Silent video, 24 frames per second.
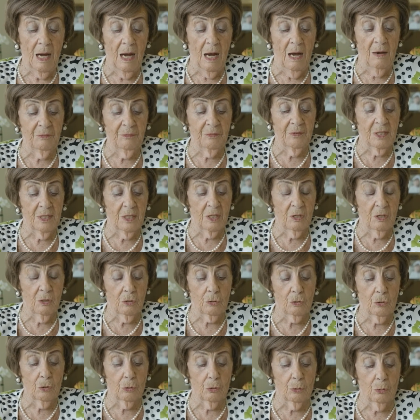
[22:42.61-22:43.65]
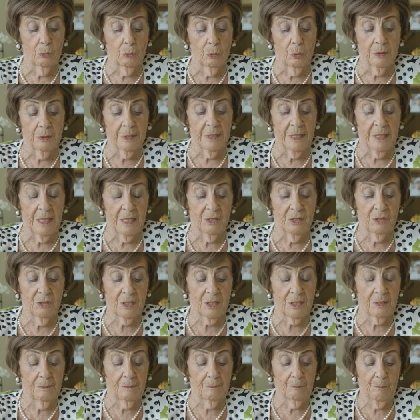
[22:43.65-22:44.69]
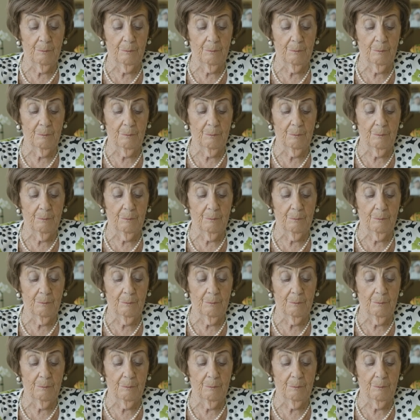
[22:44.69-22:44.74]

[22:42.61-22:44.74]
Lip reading: after her cruel death,